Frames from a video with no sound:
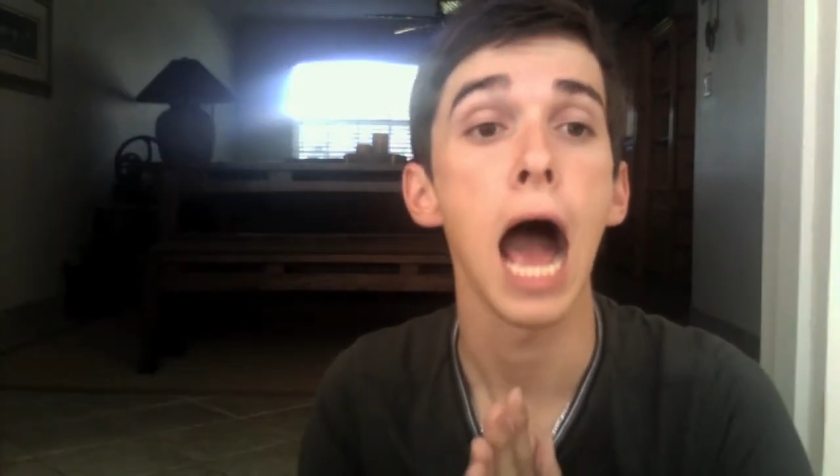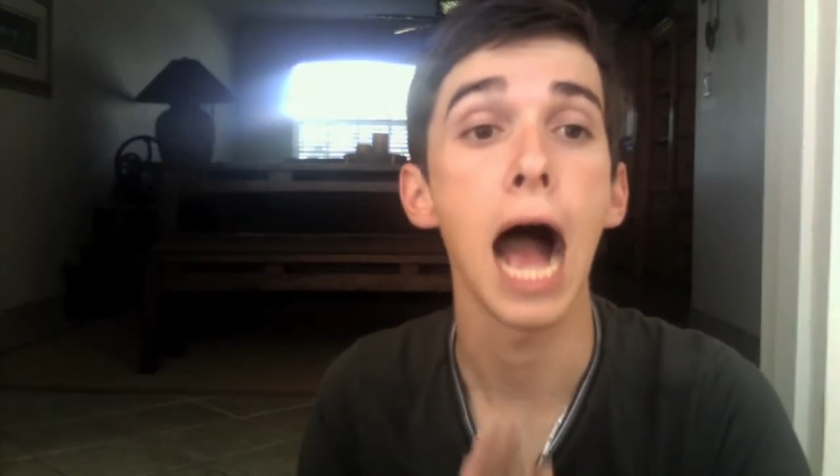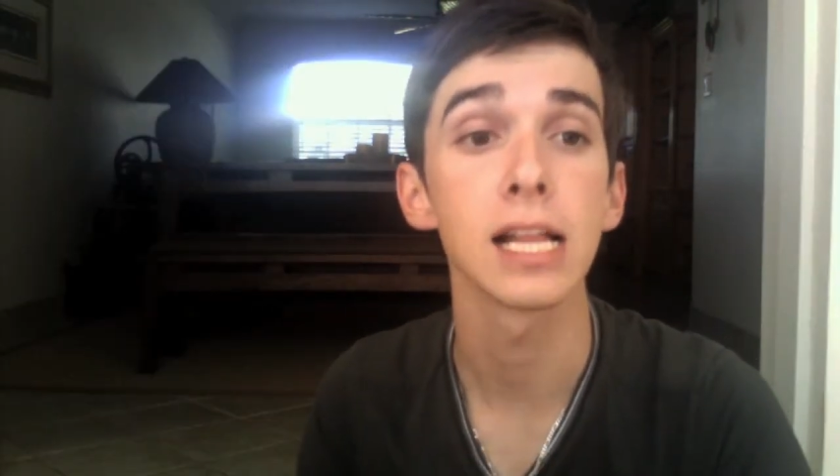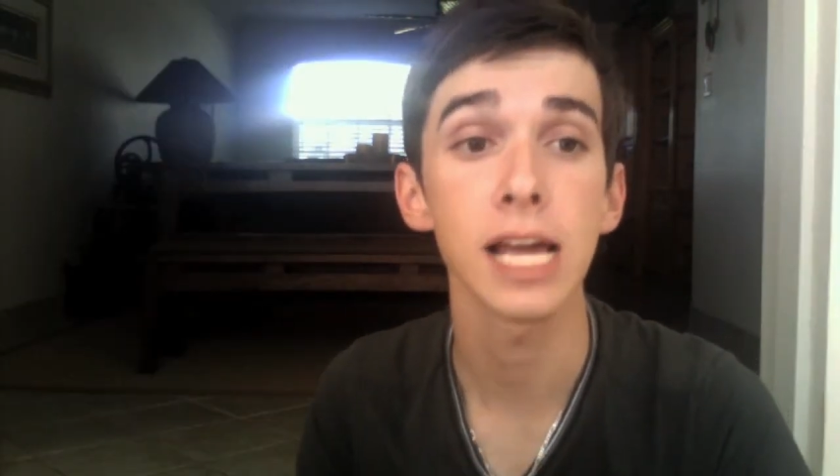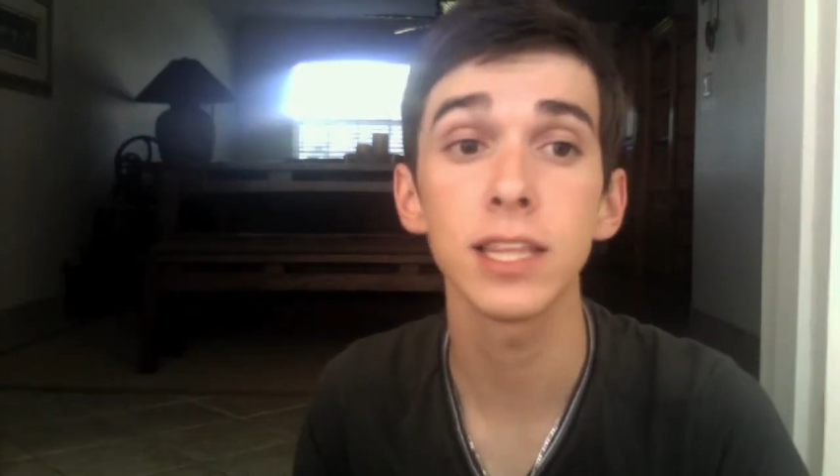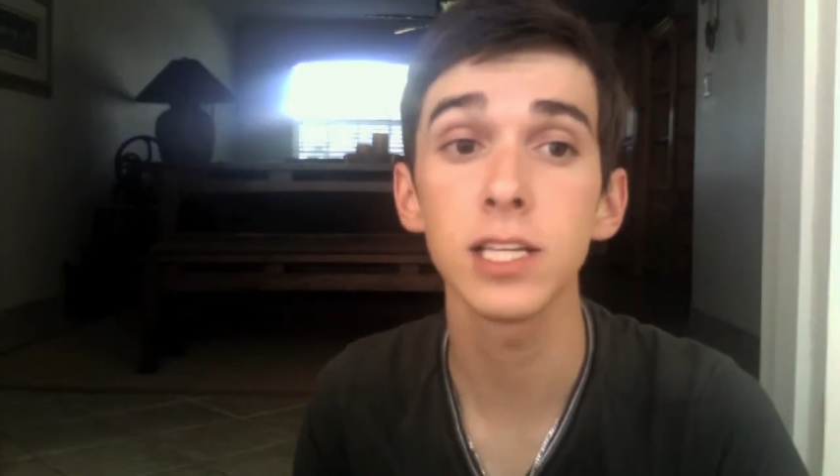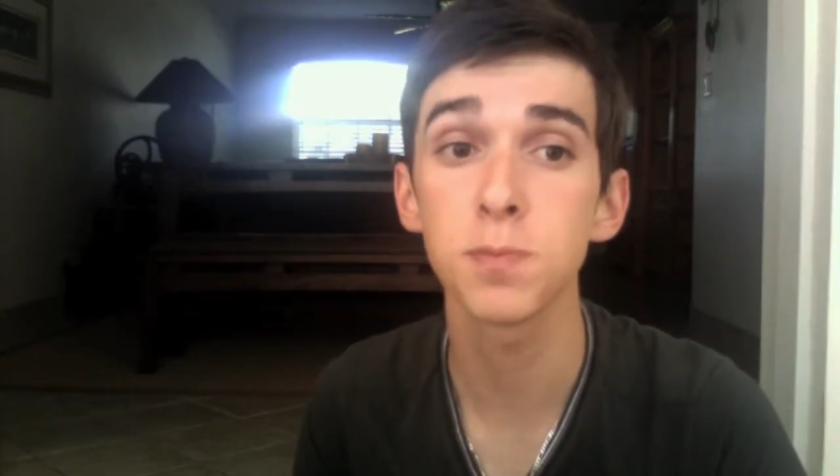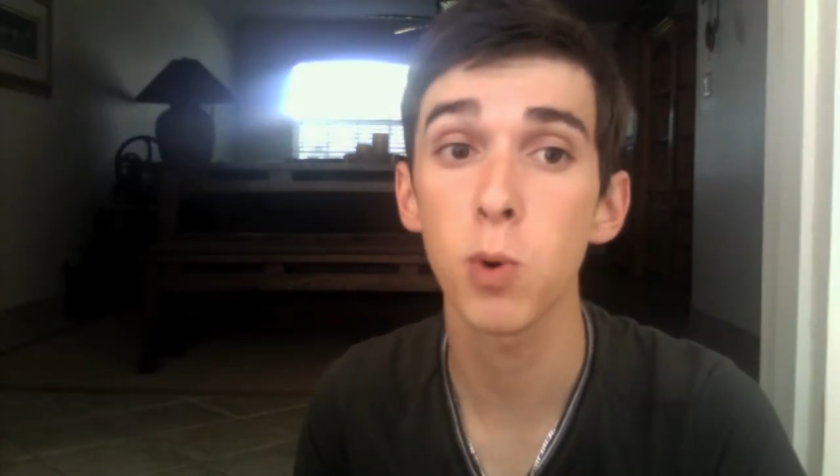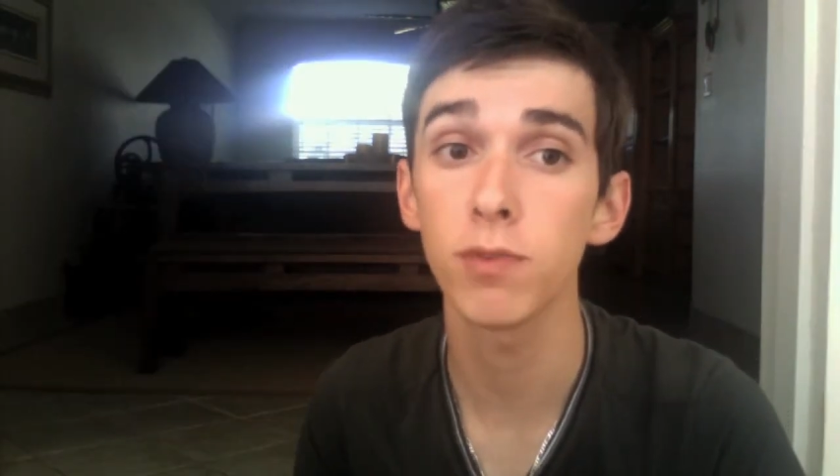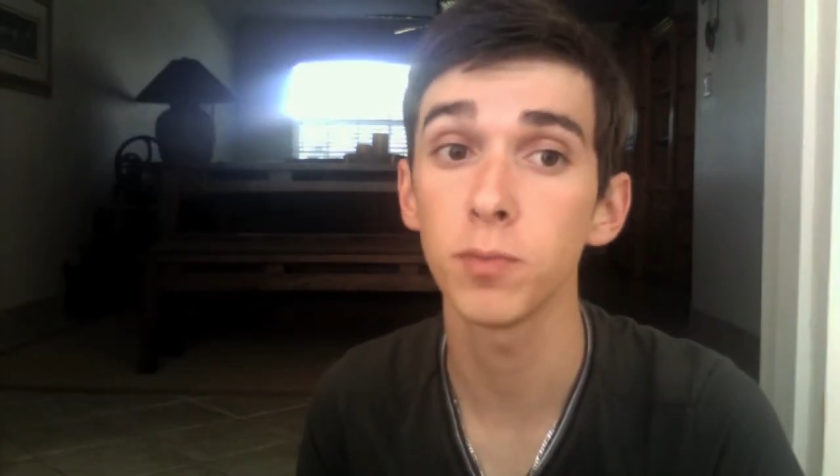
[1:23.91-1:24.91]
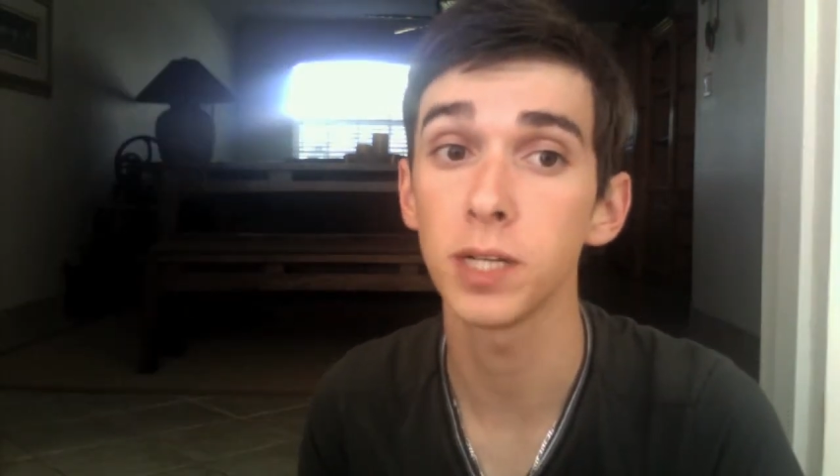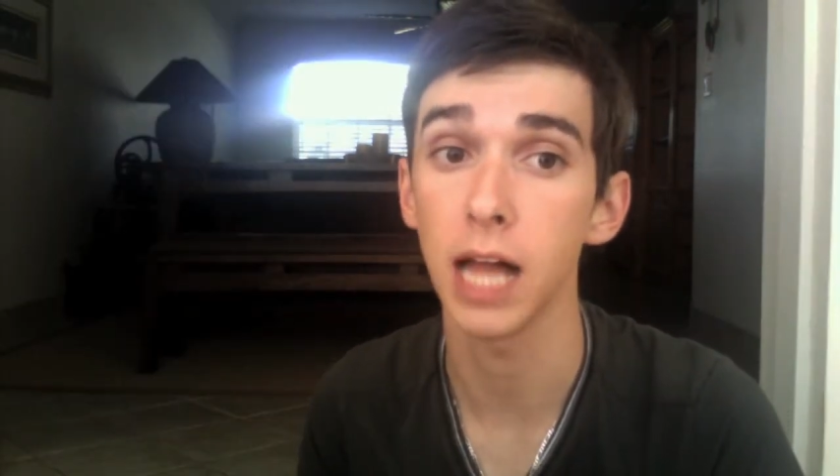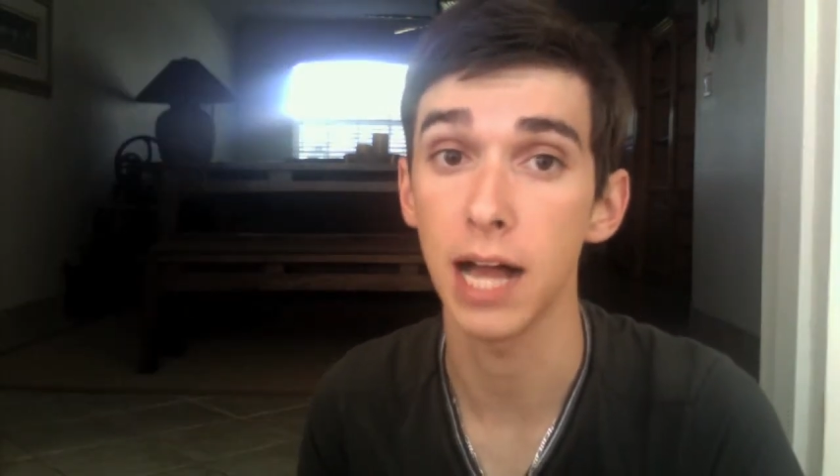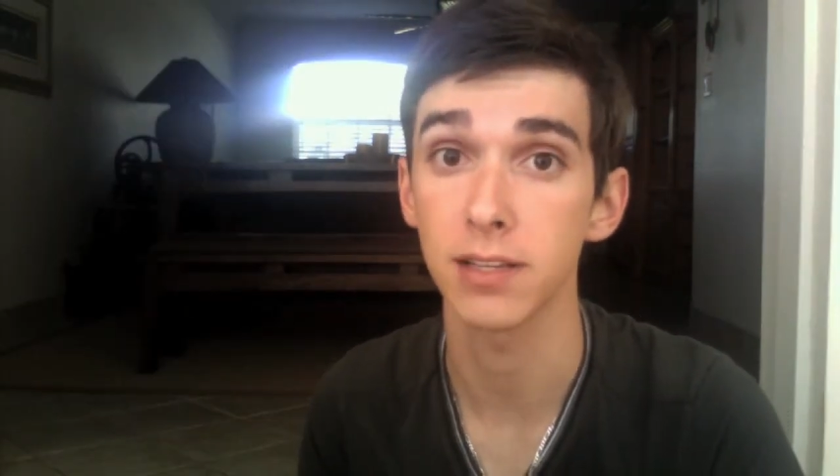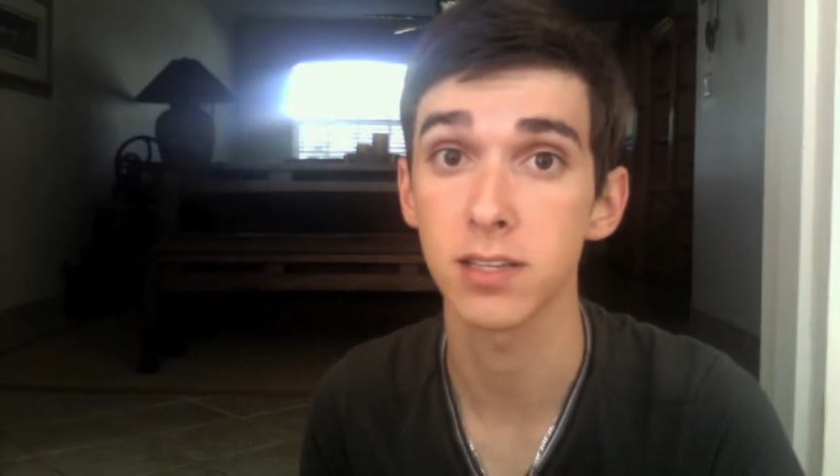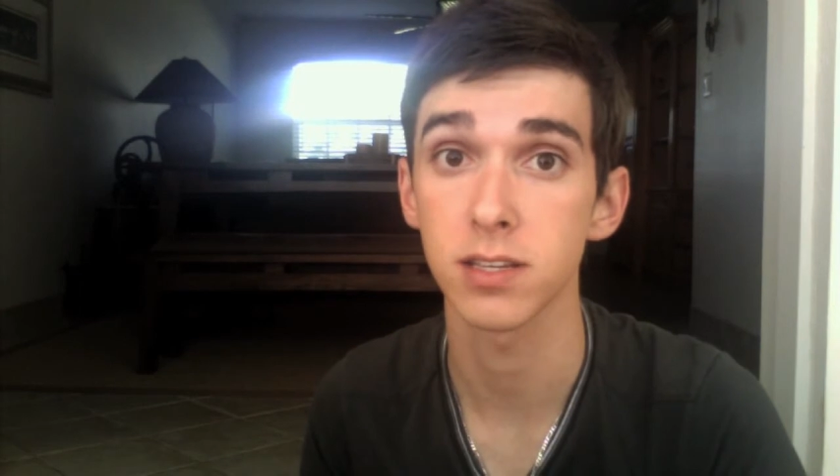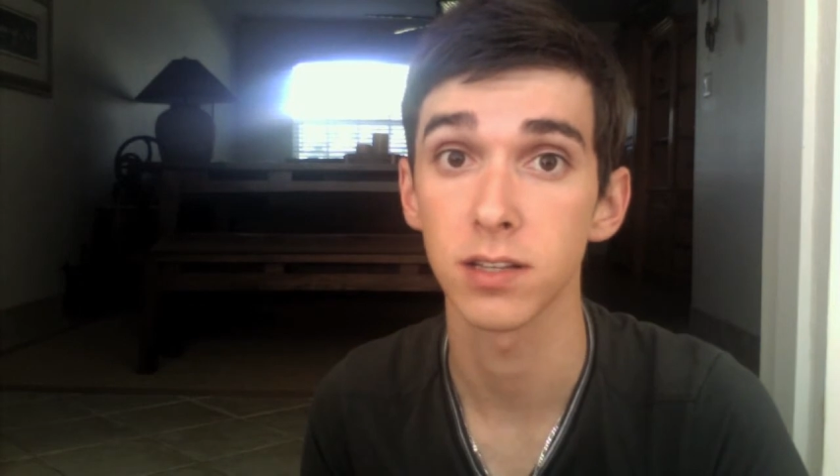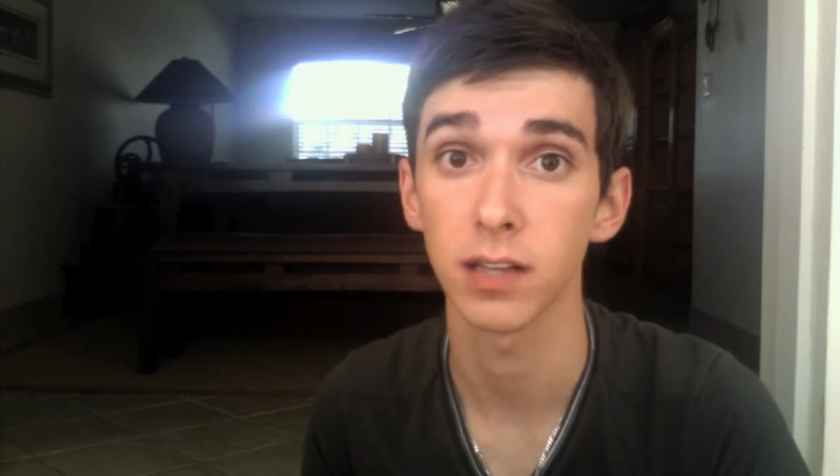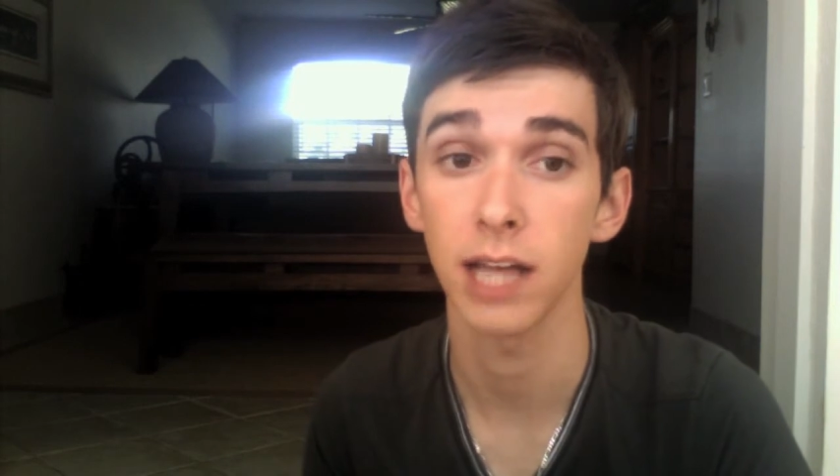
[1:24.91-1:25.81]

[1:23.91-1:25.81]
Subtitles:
I like this boy from class,